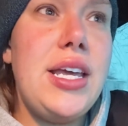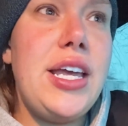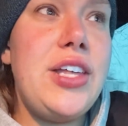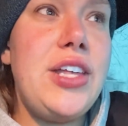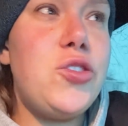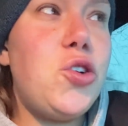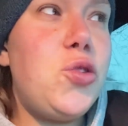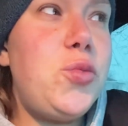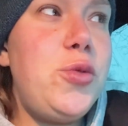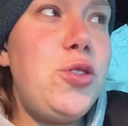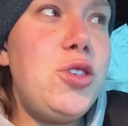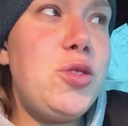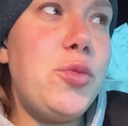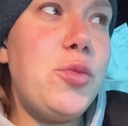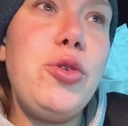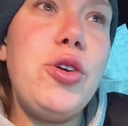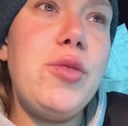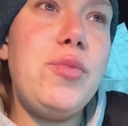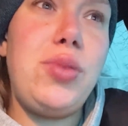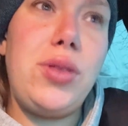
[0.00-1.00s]
It's almost
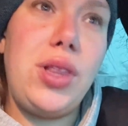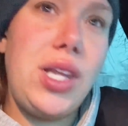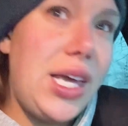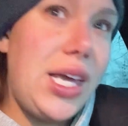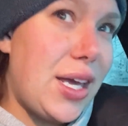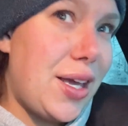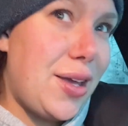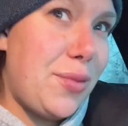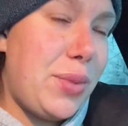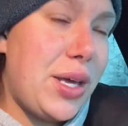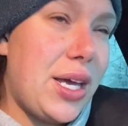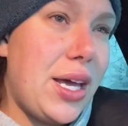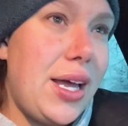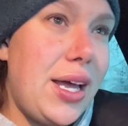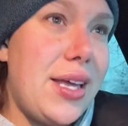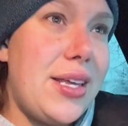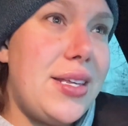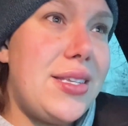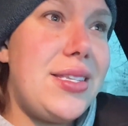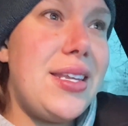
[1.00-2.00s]
more bleak,
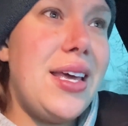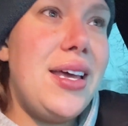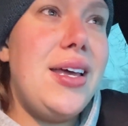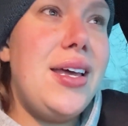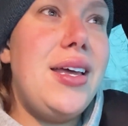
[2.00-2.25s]
because